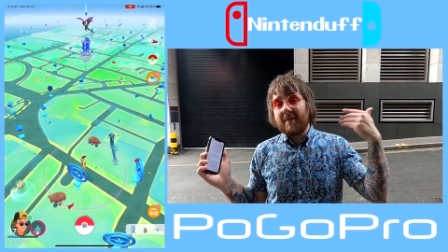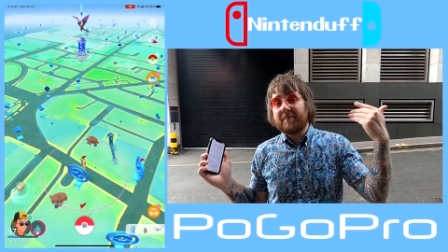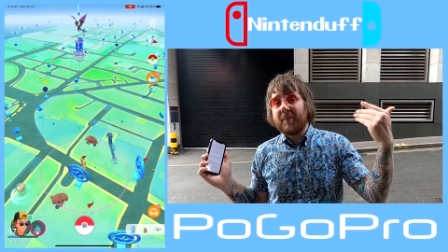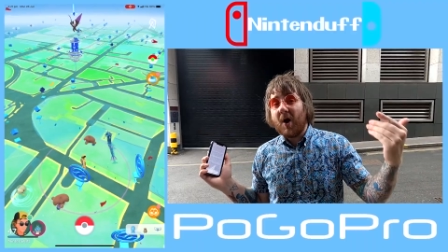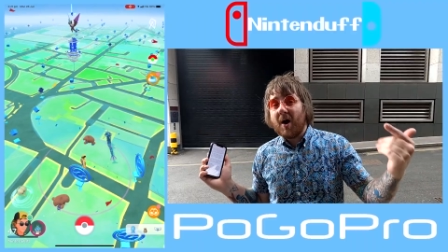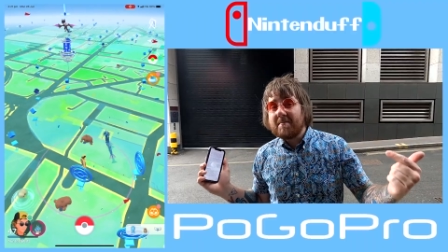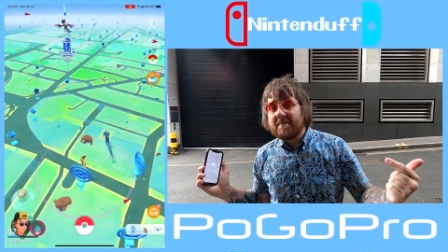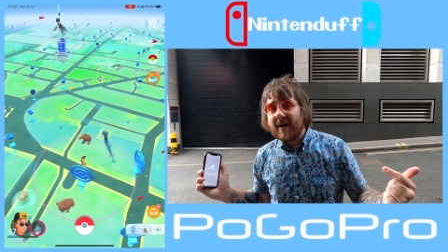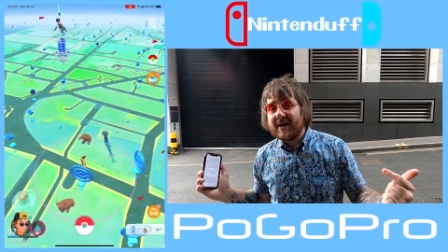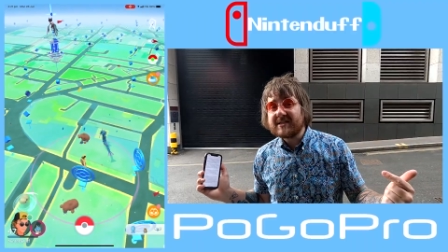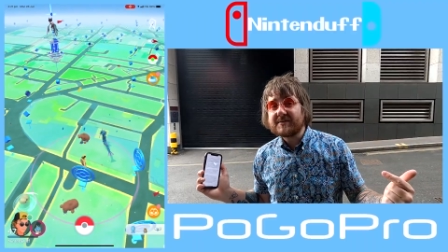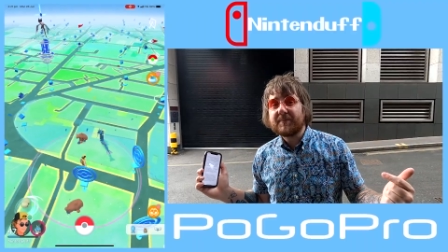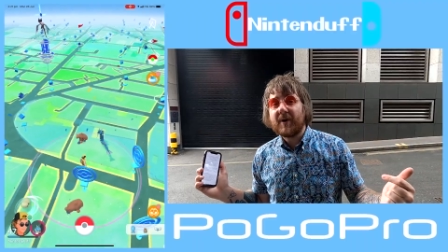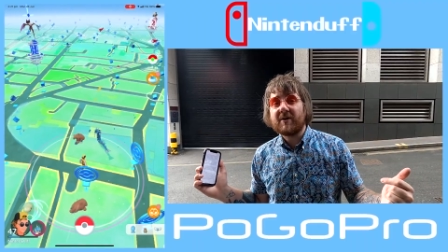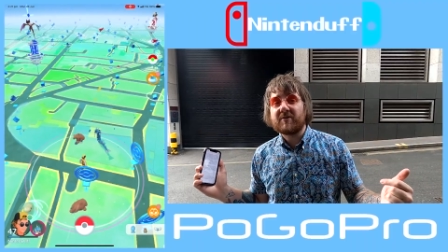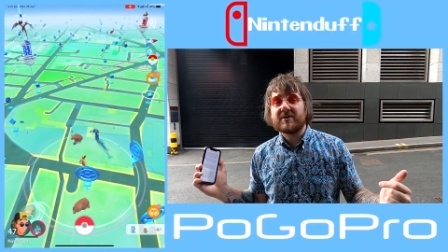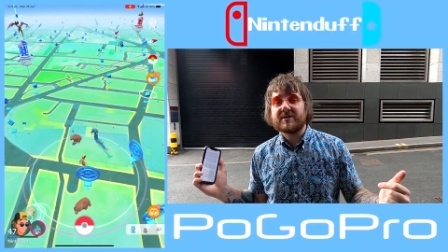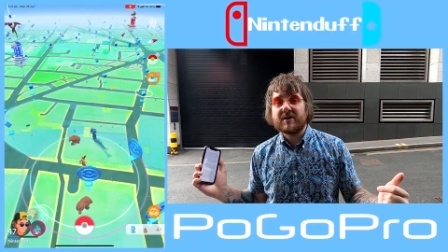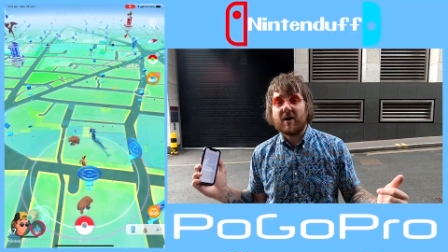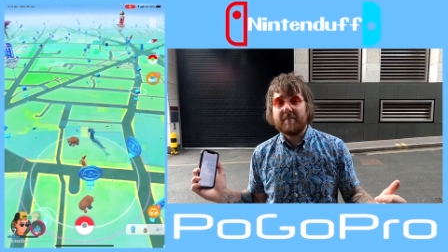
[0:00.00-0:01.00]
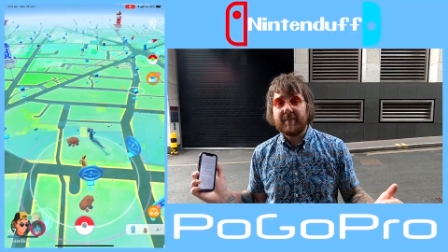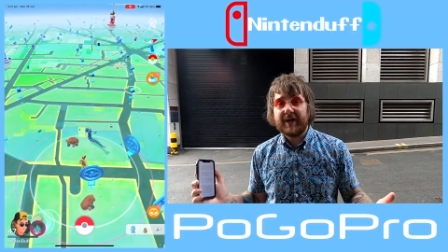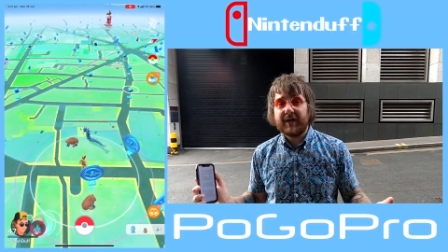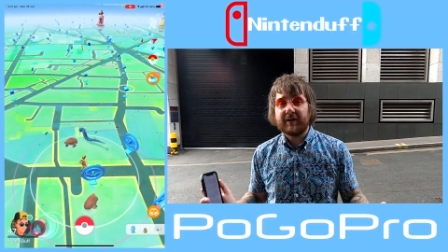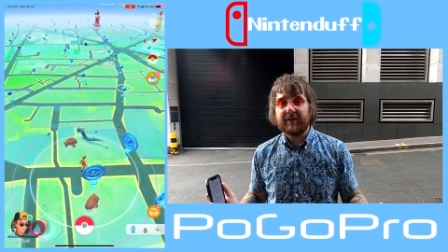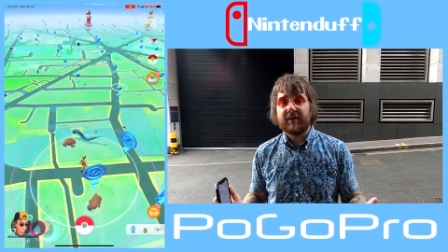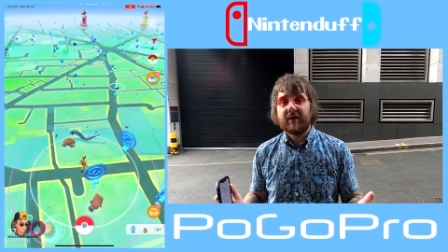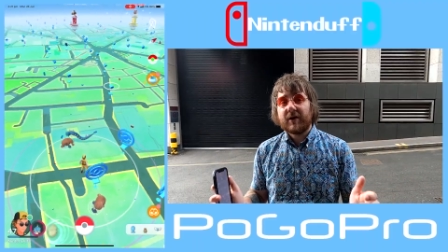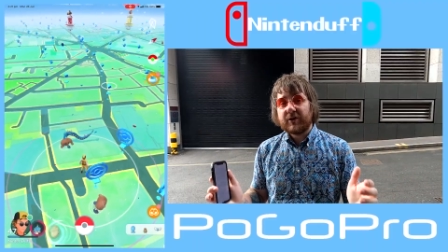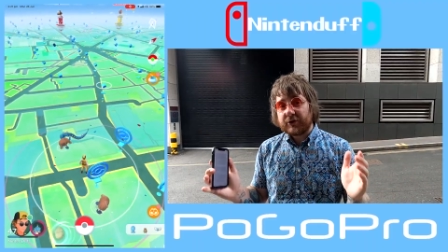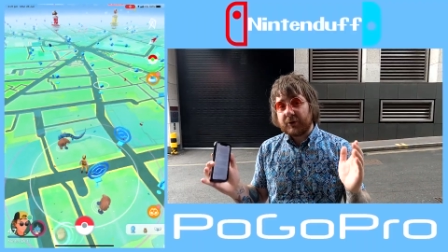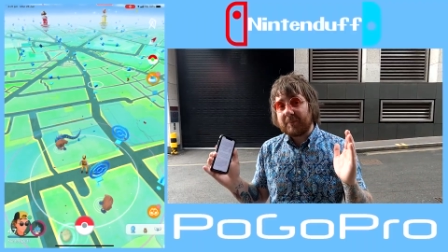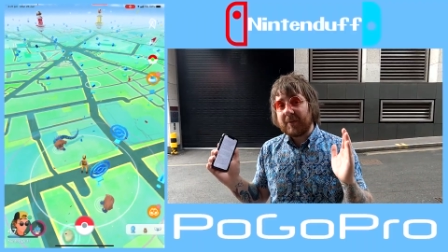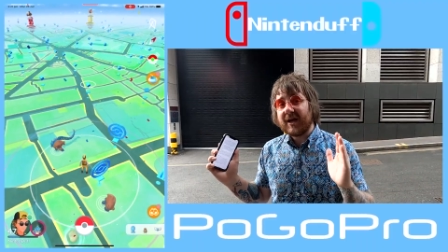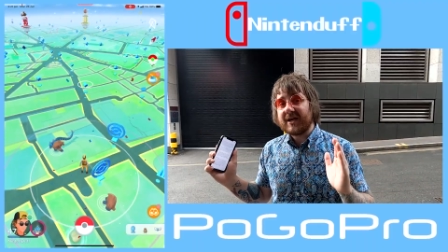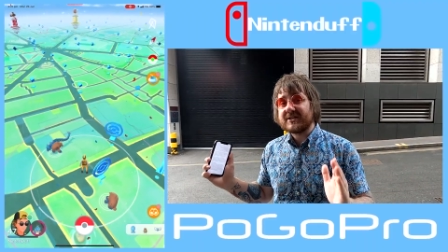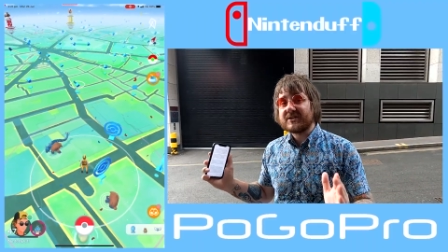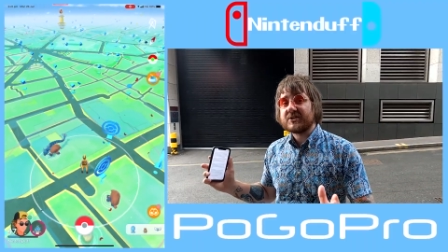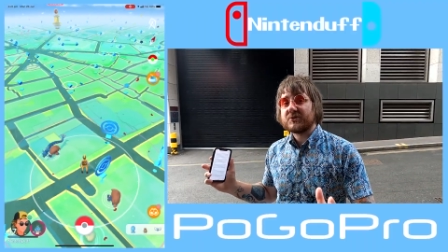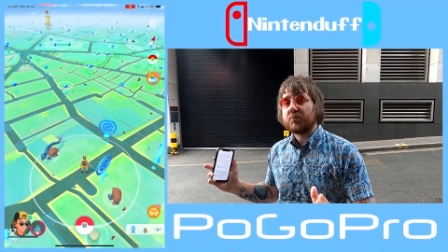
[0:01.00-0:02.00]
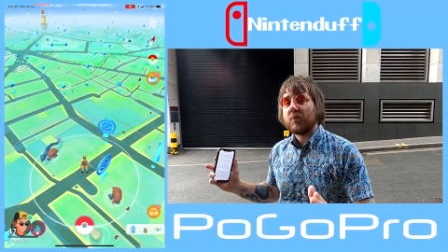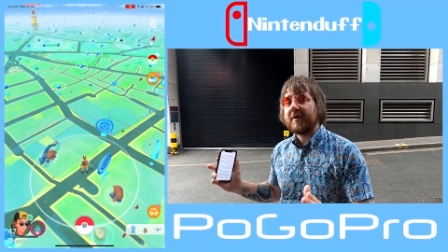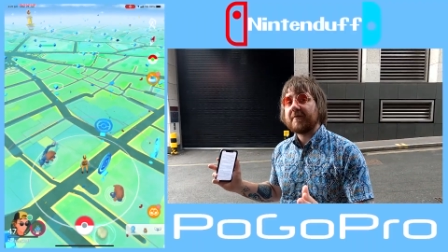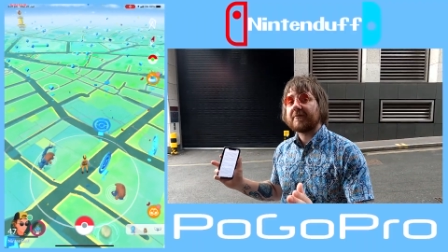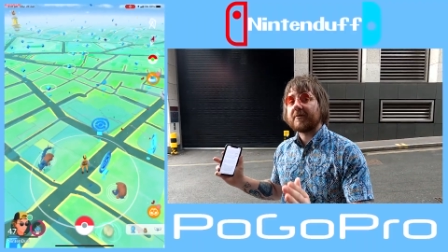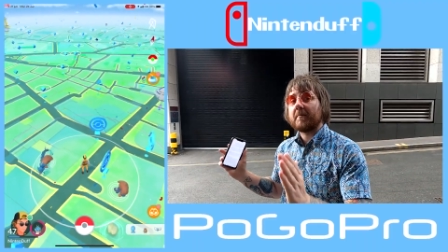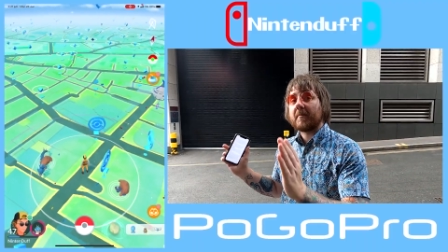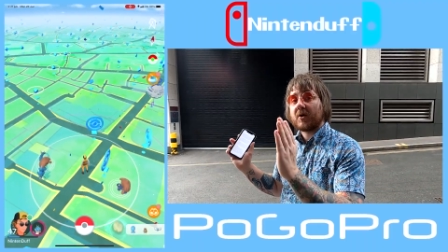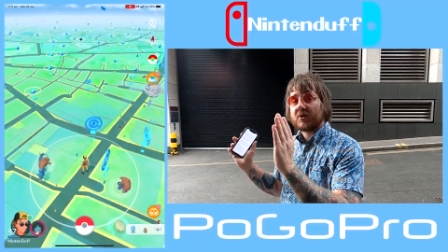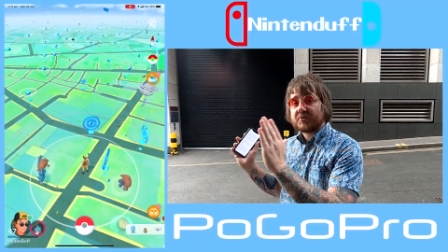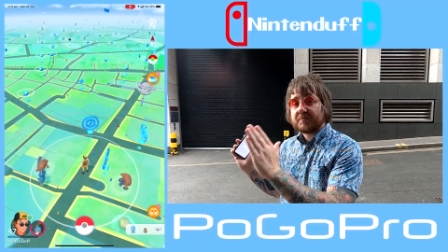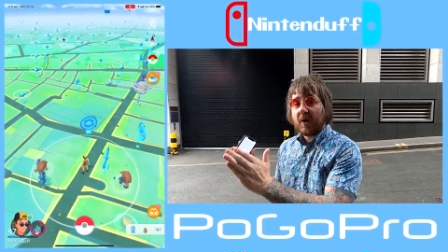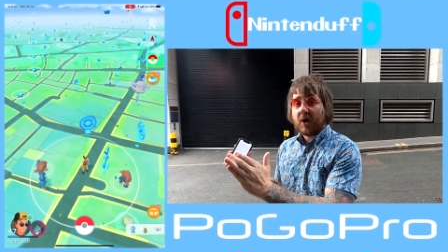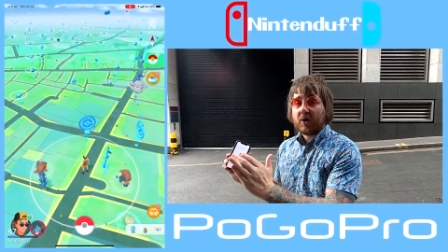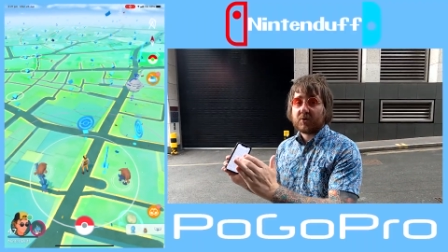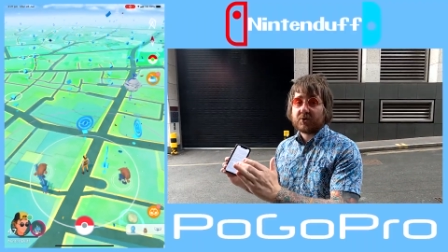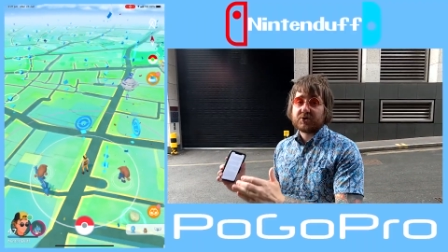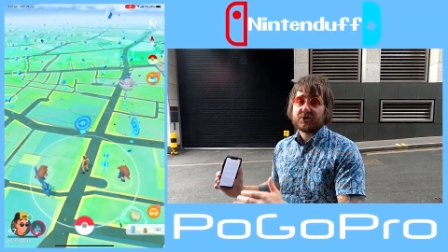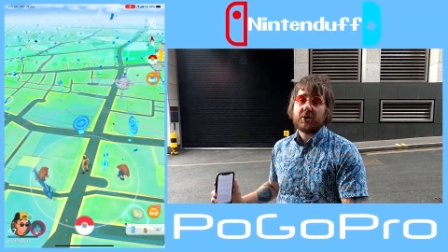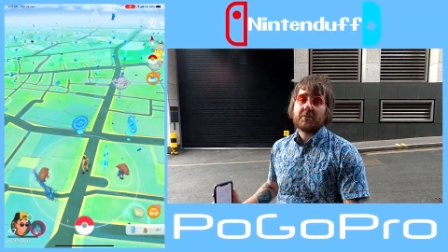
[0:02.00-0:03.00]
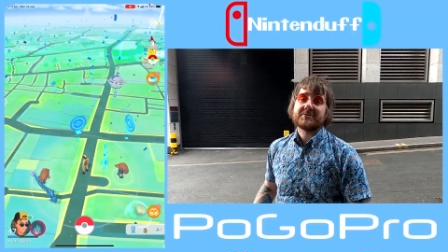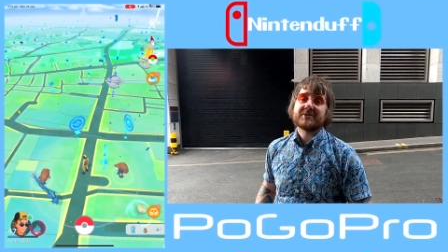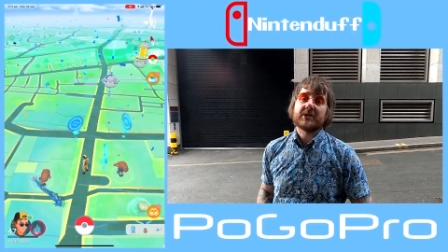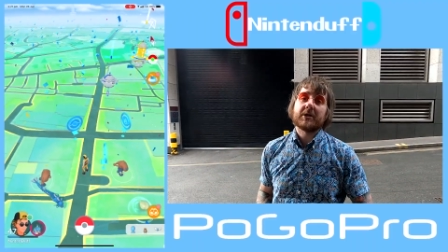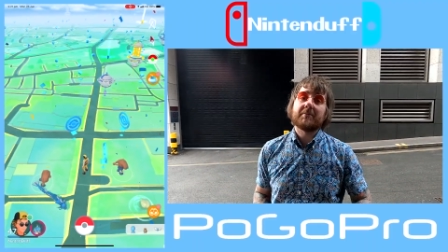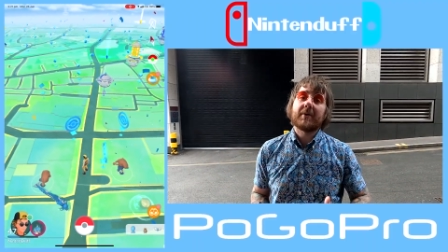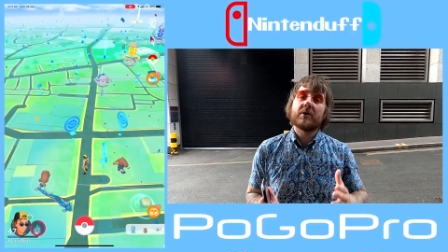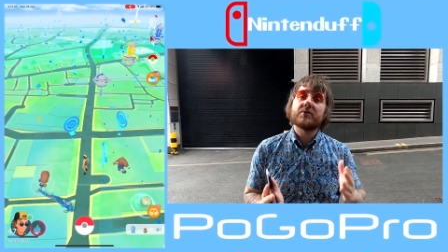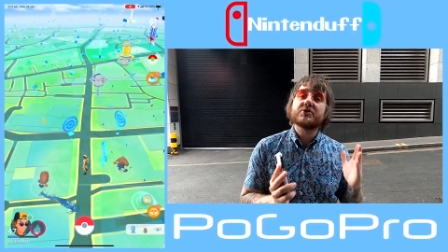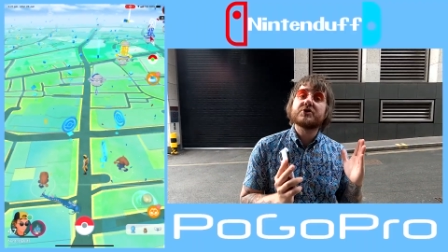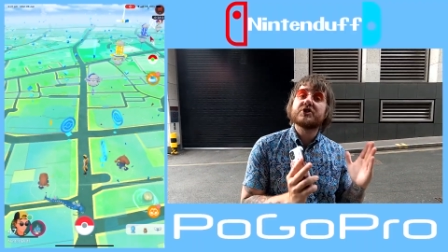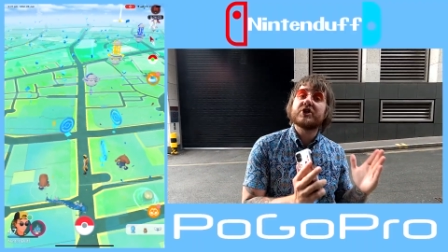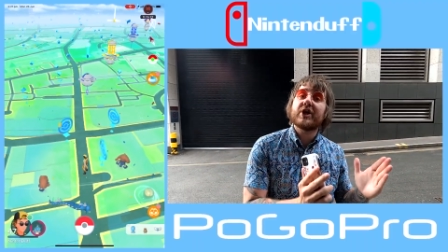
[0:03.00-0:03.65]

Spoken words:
and by best boroughs I mean the places with the most Pokestops and the most